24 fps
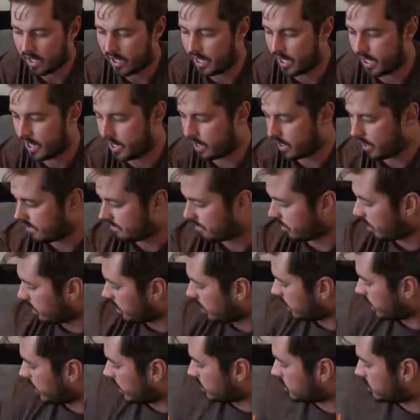And I've
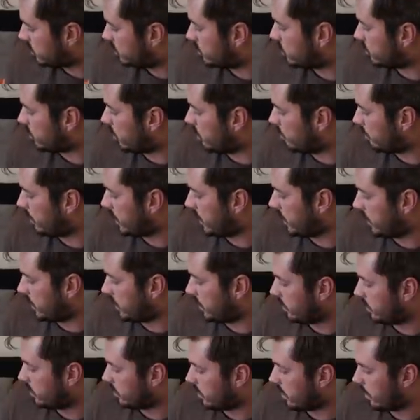already got so
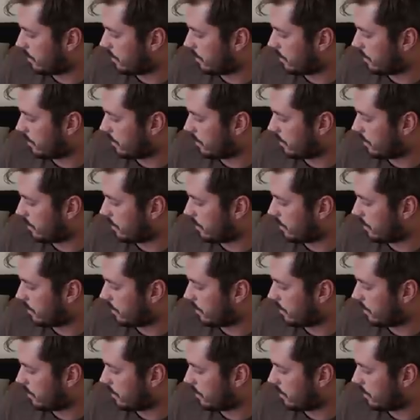many,